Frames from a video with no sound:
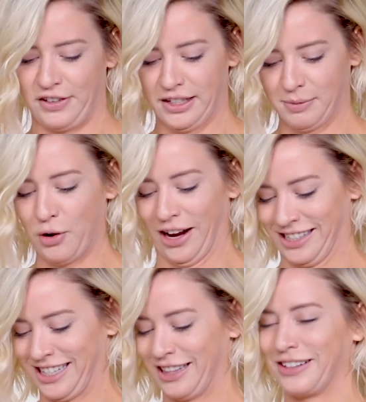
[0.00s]
It feels
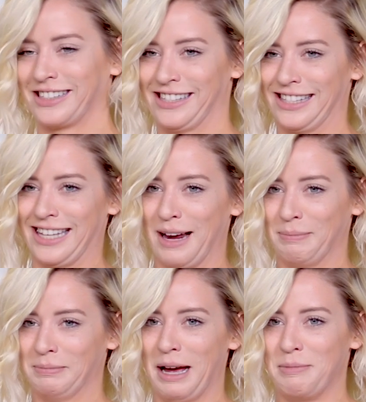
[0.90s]
moist and looks the
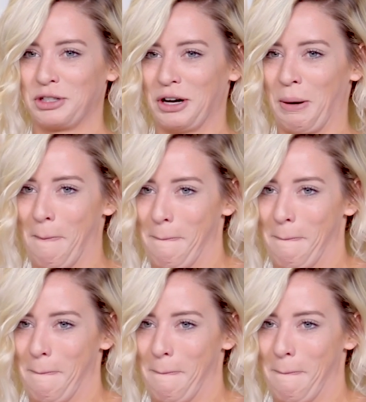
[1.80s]
same, I'm sure.